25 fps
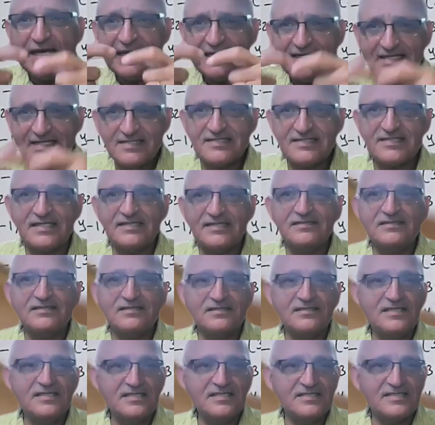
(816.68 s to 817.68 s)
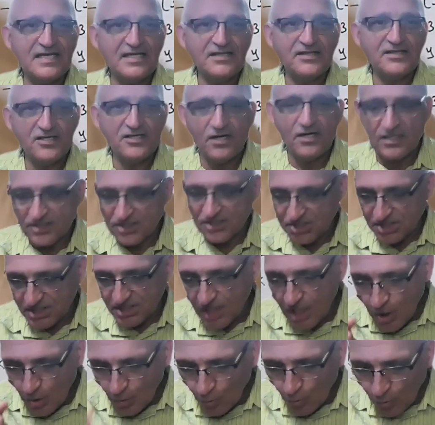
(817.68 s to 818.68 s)
and its center is at the origin.
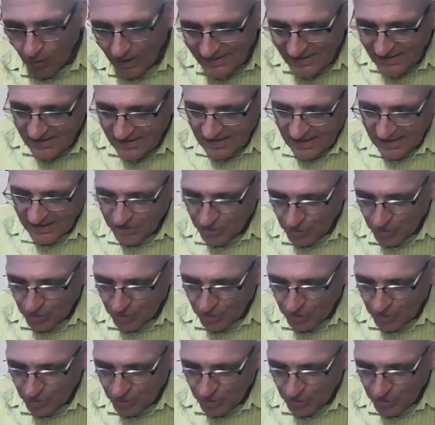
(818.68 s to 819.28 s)
What did I